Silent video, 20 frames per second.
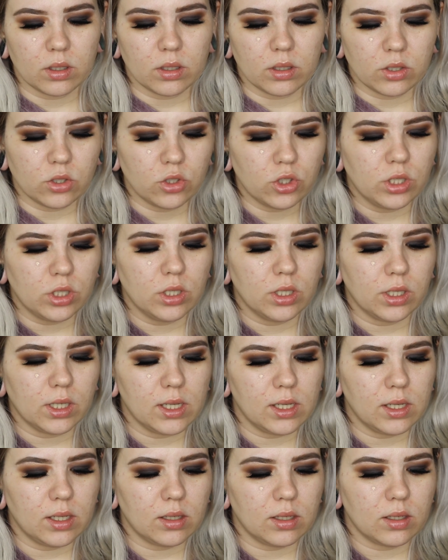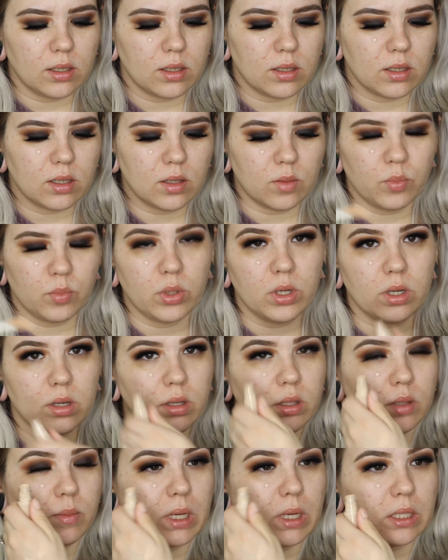she took it, put it on
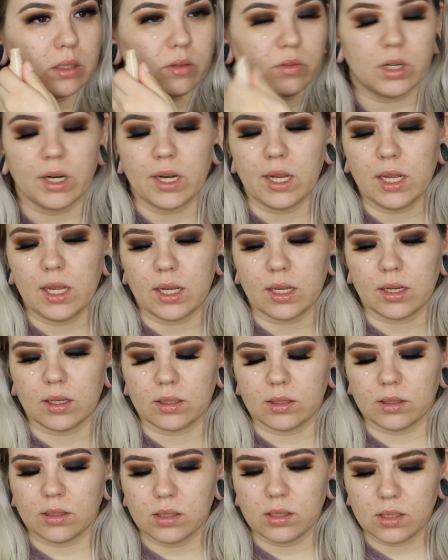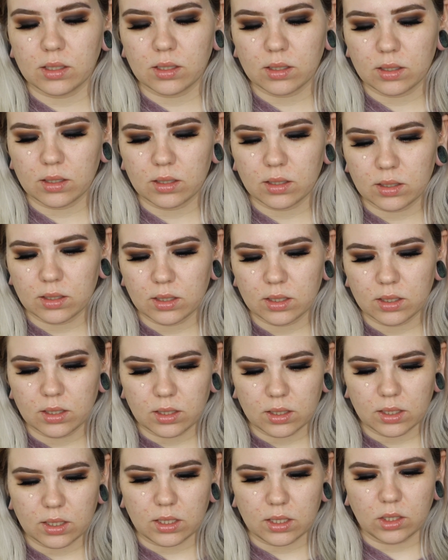the back of her hand,
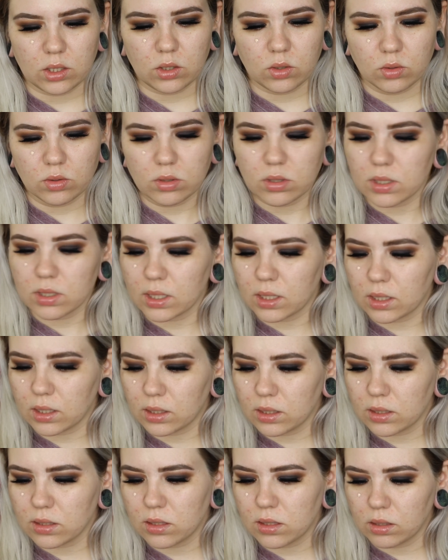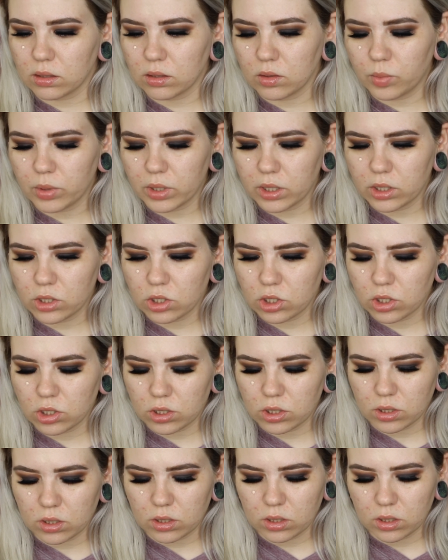and used a concealer brush.
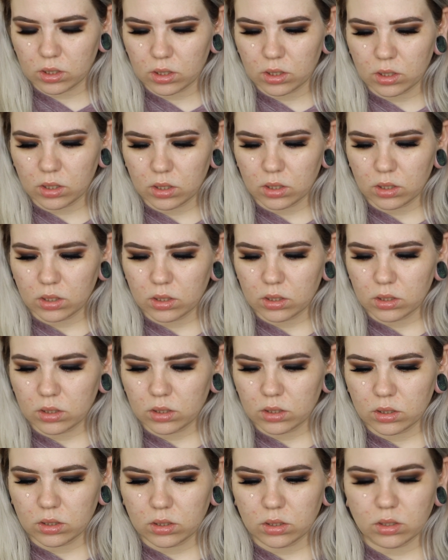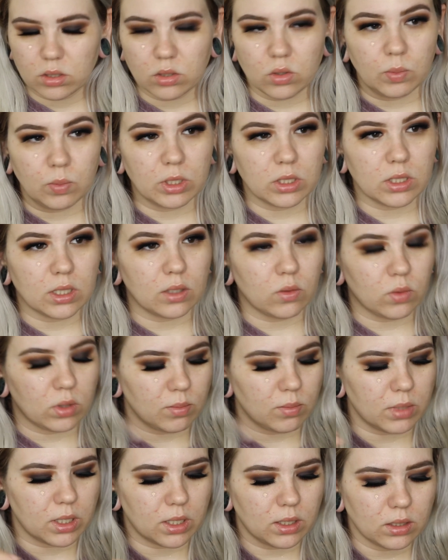So I'm gonna take one of
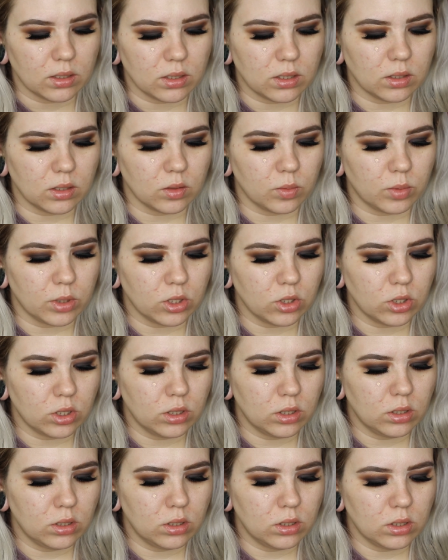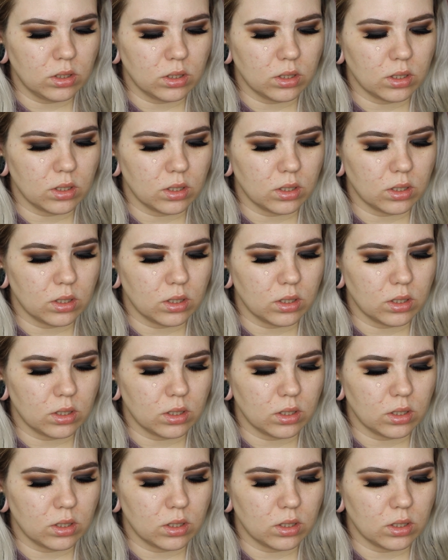my concealer brushes,